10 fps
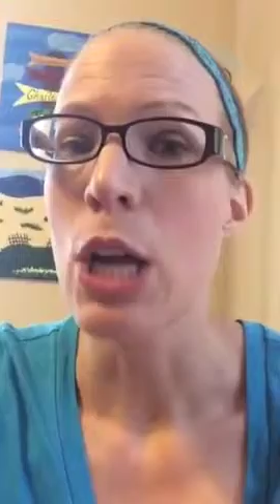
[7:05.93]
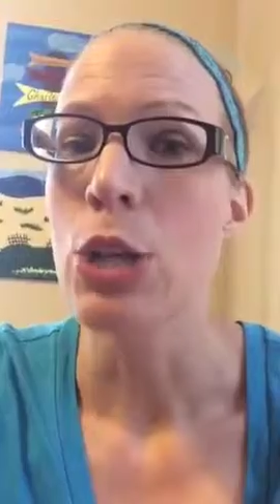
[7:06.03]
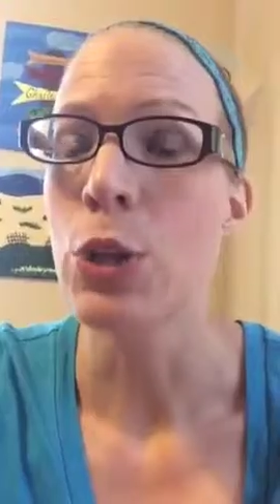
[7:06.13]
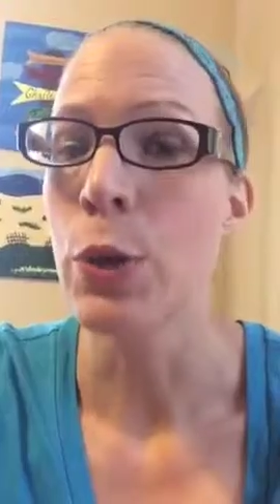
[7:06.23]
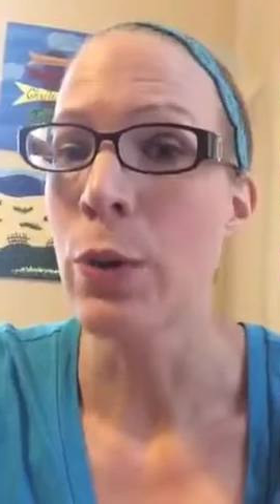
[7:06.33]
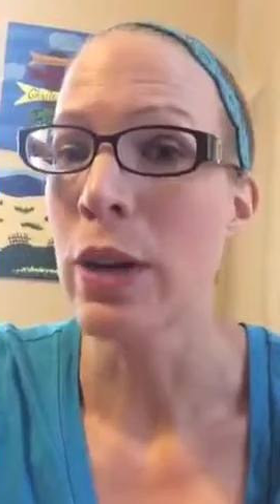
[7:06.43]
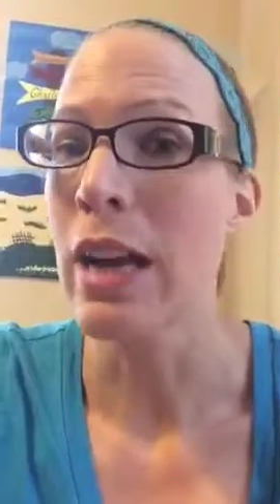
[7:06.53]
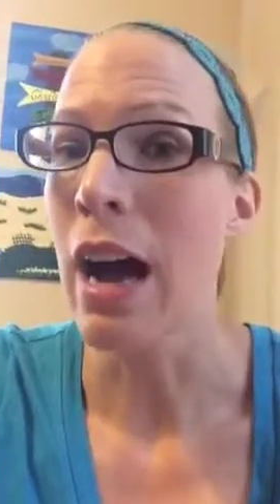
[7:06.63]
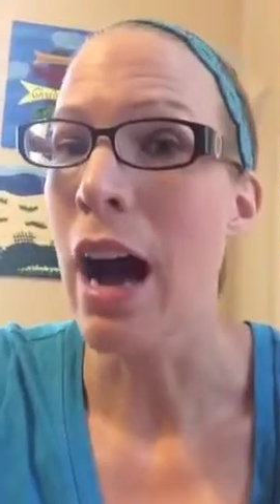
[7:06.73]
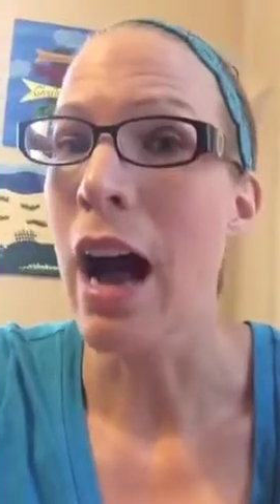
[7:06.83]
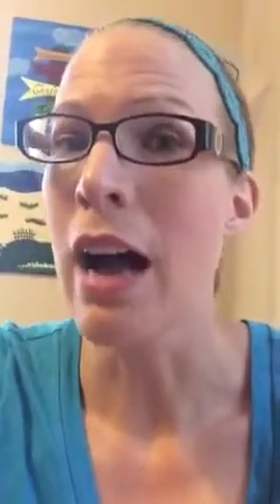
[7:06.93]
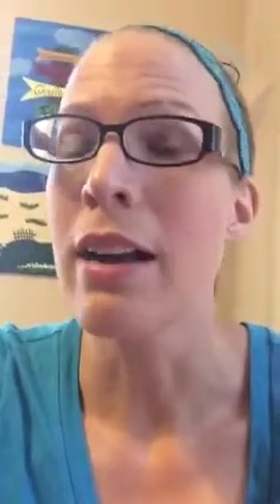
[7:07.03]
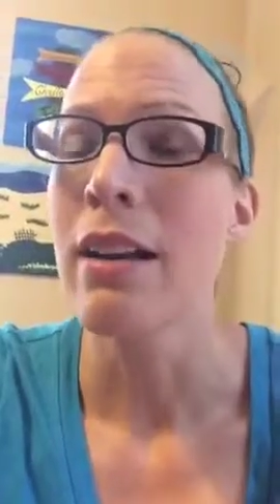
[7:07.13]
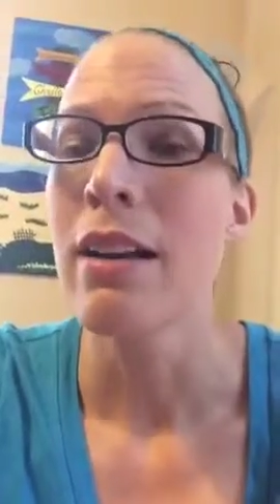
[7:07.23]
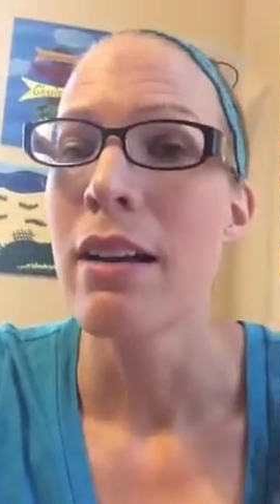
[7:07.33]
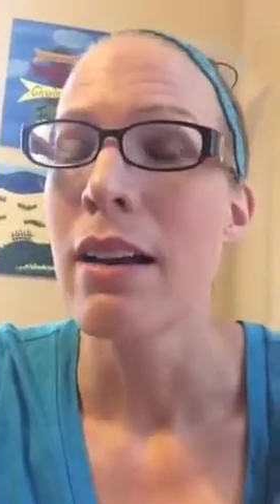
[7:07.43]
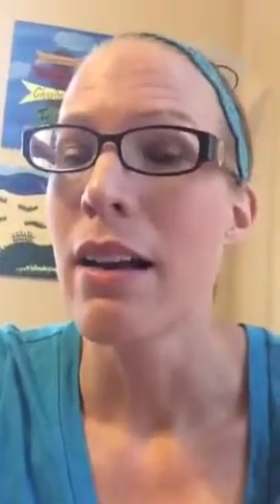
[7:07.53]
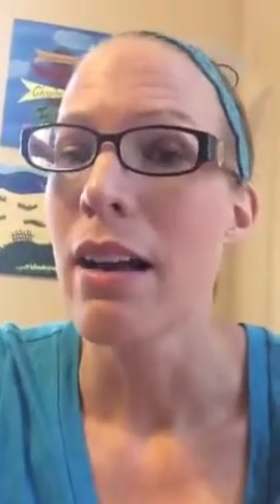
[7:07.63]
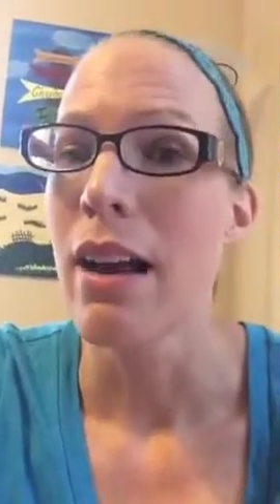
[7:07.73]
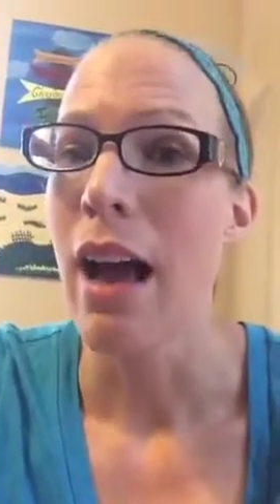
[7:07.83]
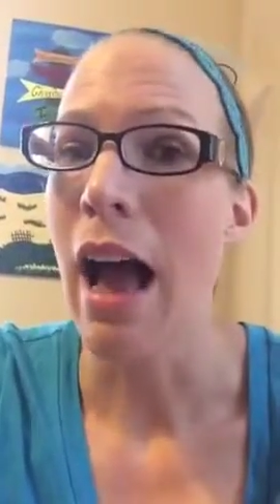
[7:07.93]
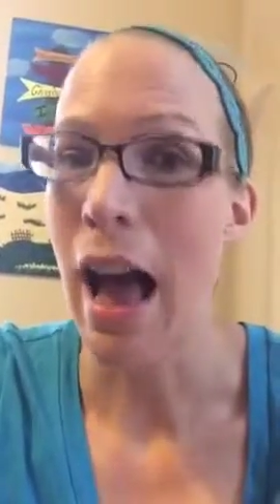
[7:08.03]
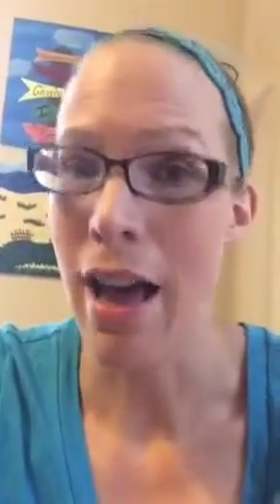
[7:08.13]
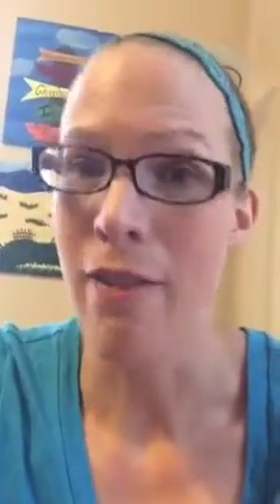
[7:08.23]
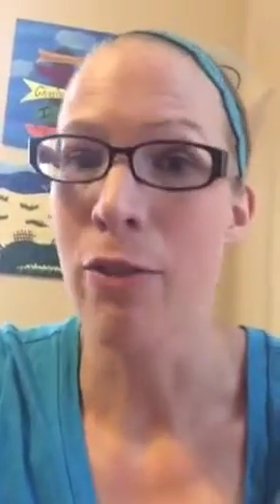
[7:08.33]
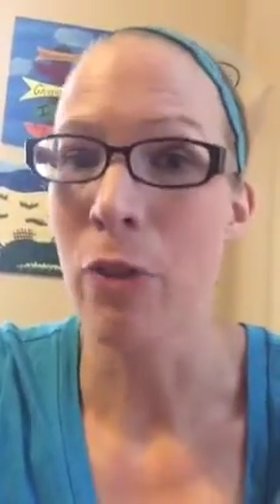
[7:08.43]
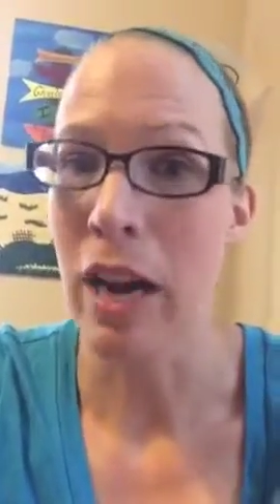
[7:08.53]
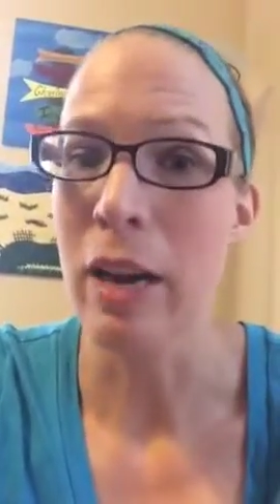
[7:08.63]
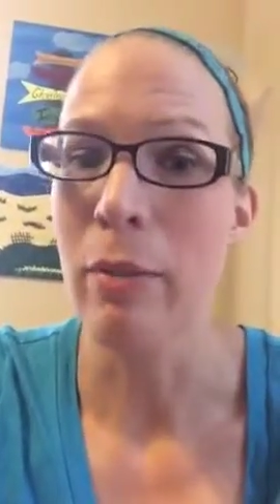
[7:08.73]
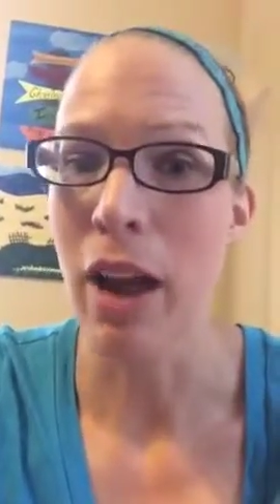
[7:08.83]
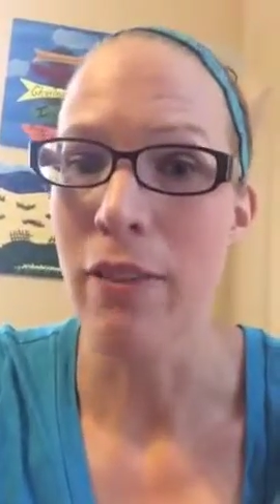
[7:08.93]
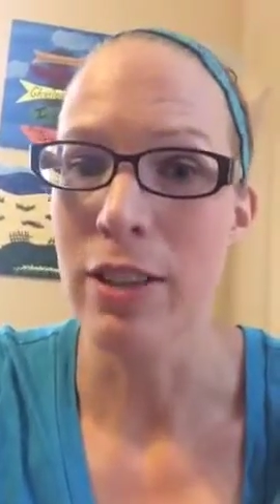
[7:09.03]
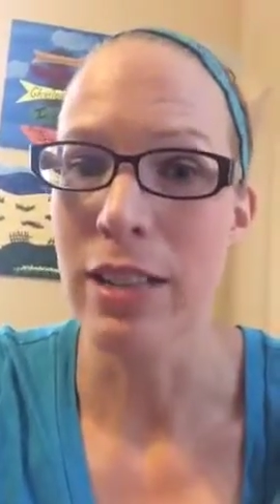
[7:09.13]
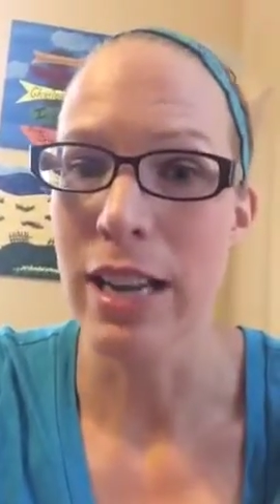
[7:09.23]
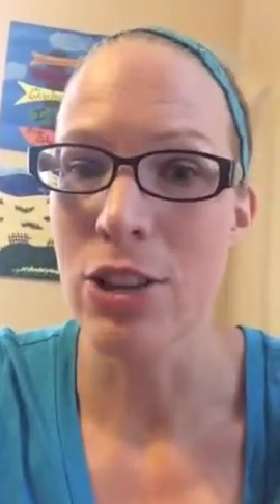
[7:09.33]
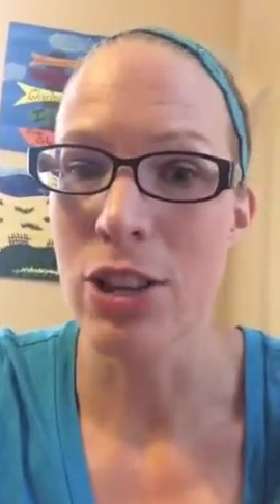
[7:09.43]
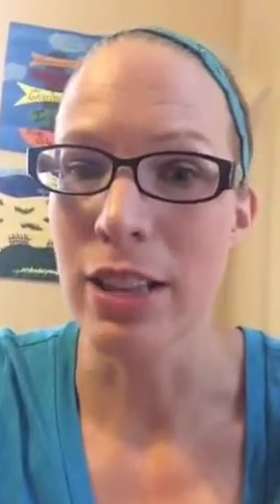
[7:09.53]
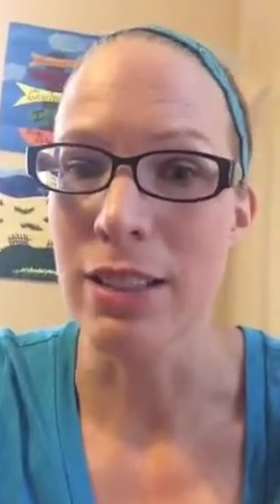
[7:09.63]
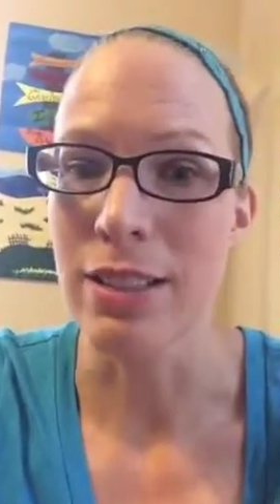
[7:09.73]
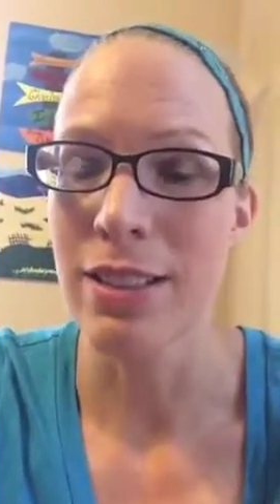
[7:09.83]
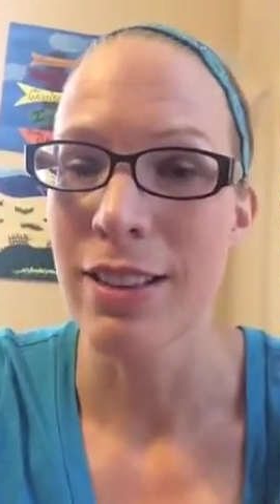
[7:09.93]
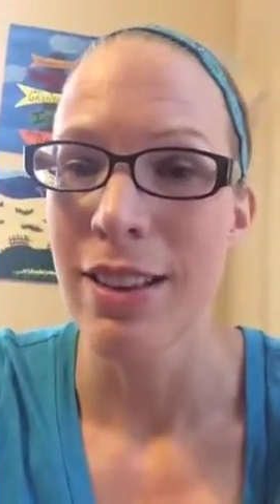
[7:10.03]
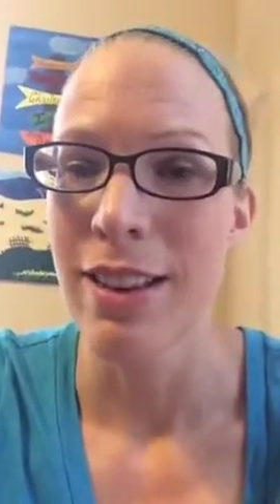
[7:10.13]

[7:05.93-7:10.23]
Do not have random conversations